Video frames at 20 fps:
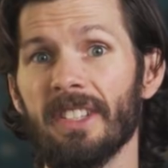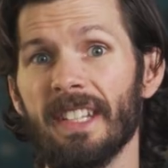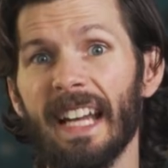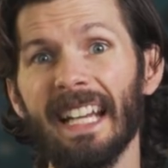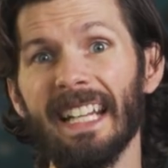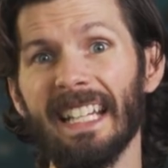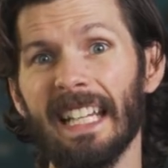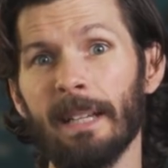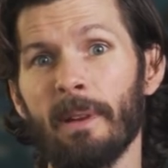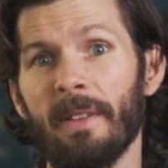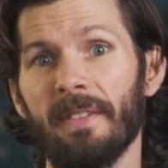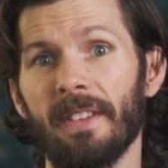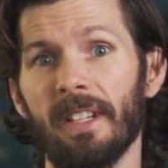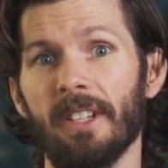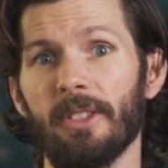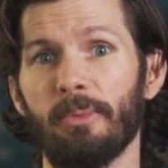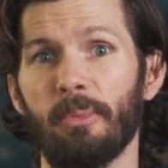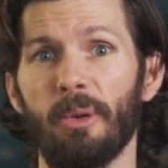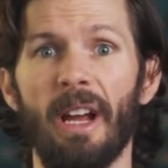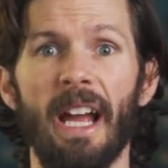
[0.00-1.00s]
Static MFD
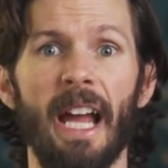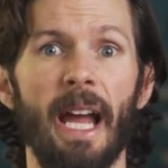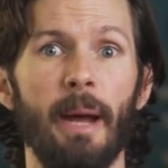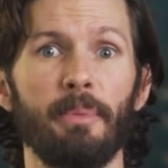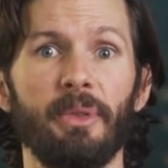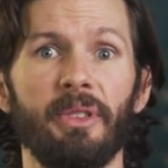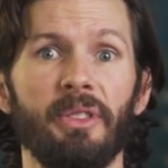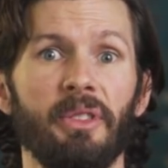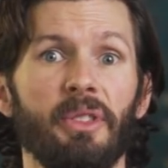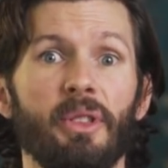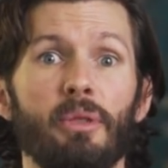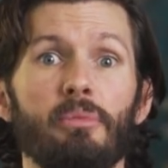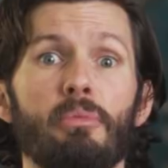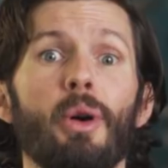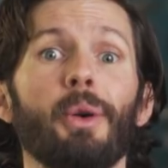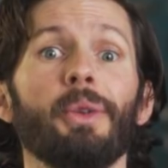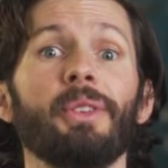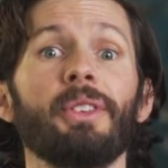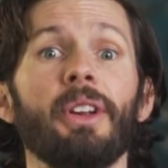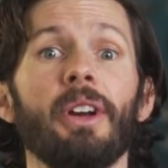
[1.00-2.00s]
is perhaps the
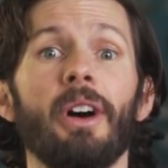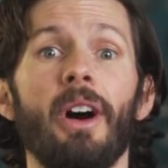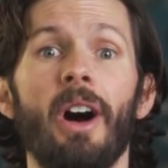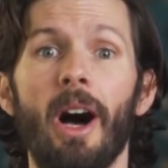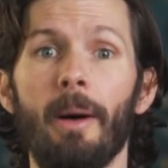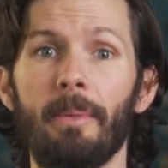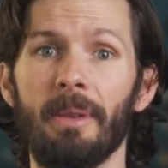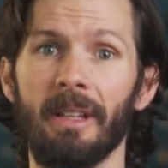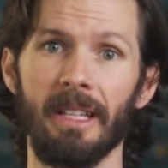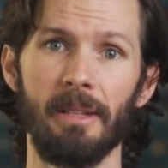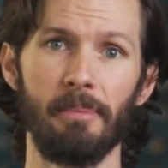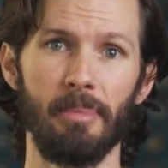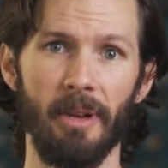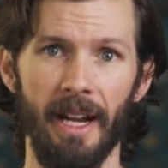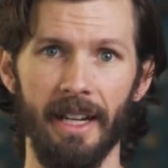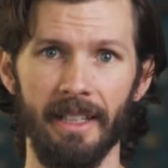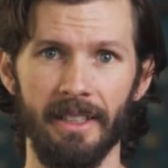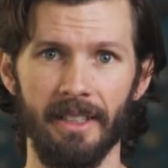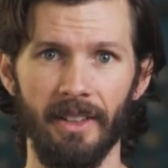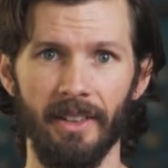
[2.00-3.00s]
most commonly
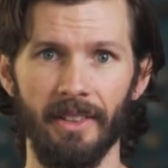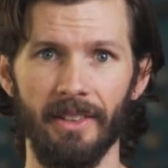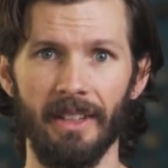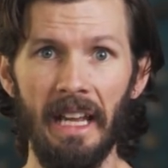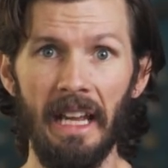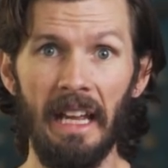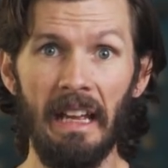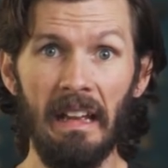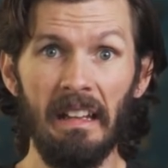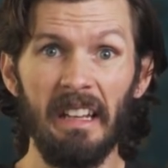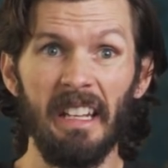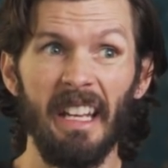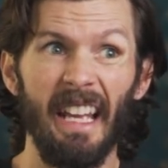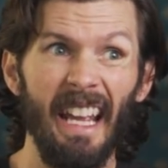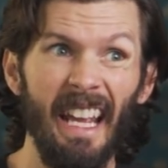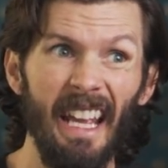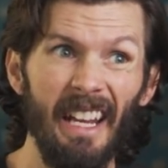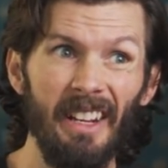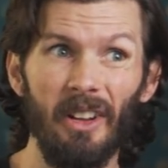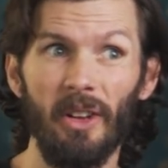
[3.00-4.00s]
practiced,
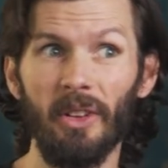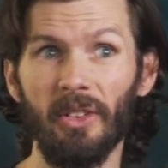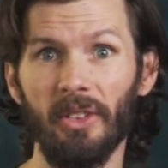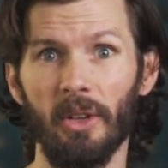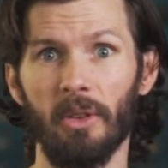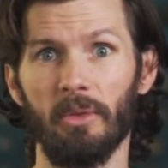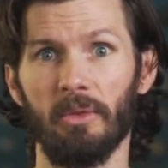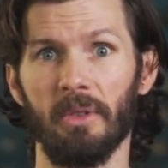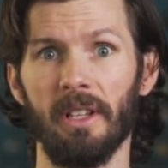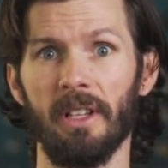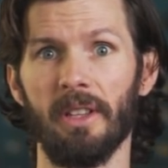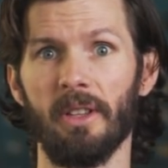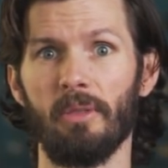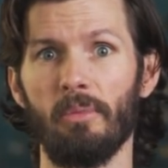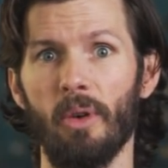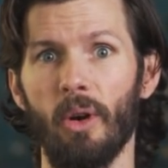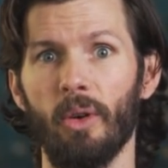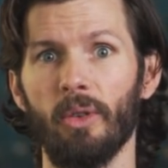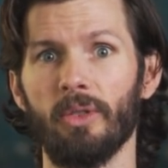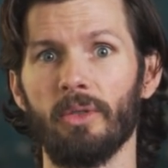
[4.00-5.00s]
and also really the
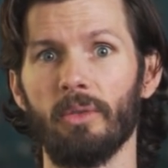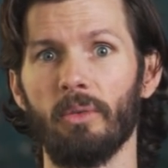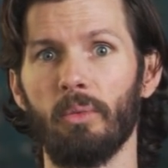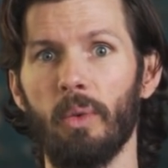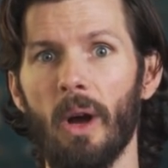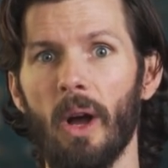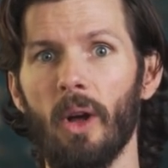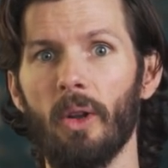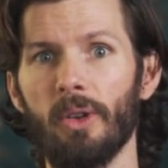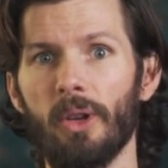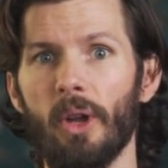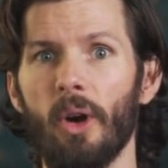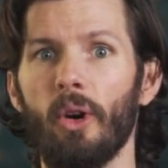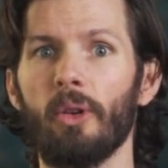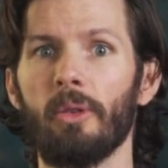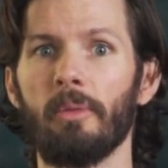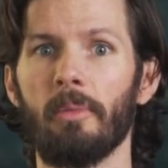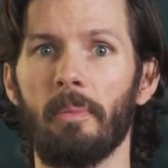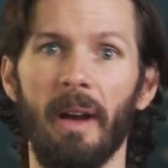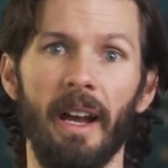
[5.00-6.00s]
most
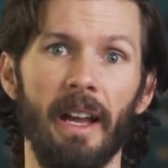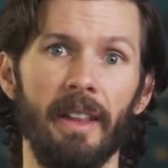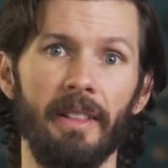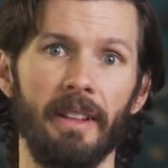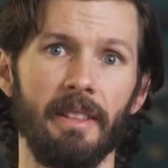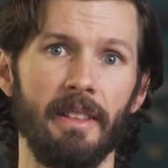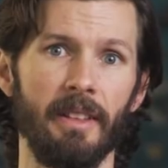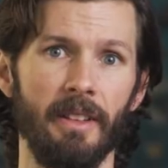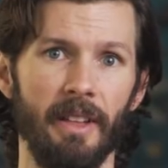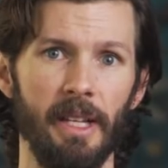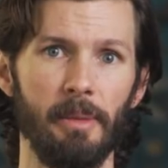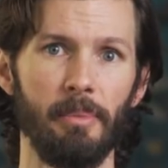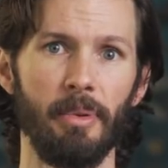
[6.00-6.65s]
well-known by the lay